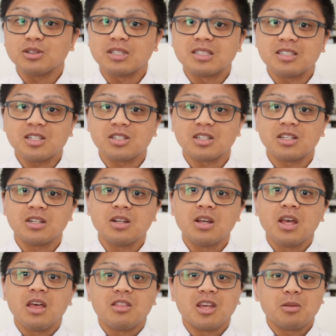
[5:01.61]
decision
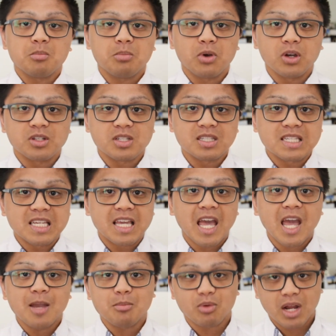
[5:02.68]
than purchasing
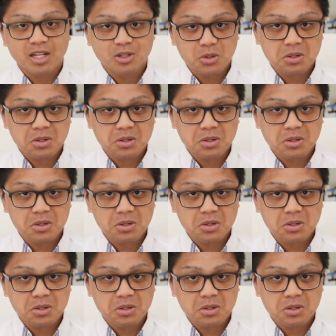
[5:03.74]
a brand new